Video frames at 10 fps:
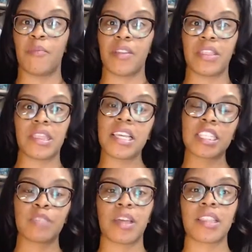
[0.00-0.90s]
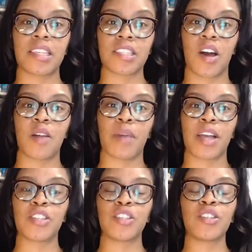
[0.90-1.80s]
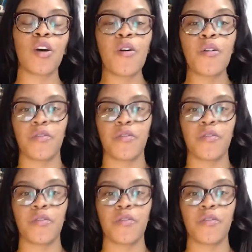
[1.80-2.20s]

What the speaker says: But this month has gone by so